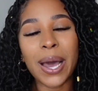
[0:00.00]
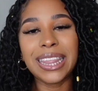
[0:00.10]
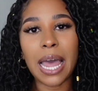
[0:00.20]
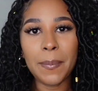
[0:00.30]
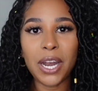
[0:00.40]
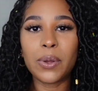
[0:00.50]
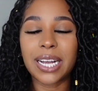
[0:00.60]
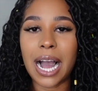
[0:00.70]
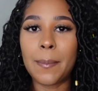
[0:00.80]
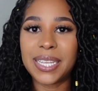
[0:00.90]
Let me know in the
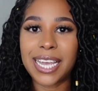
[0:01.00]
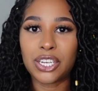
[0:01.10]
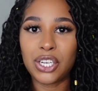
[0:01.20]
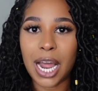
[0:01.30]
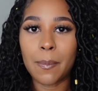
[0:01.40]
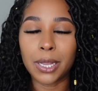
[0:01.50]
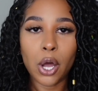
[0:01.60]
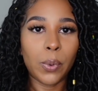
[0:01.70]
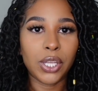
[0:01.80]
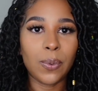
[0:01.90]
comment section down
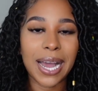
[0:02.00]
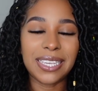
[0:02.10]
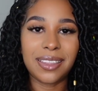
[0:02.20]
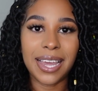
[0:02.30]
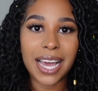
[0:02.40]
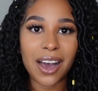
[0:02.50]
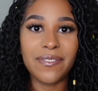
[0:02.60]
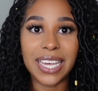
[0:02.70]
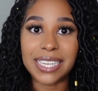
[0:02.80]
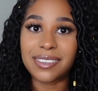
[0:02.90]
below what you guys think
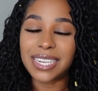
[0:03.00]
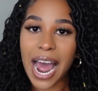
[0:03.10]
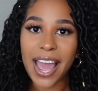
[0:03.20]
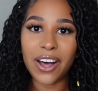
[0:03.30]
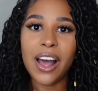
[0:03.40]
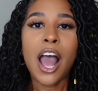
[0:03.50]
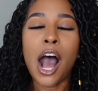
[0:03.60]
of this style.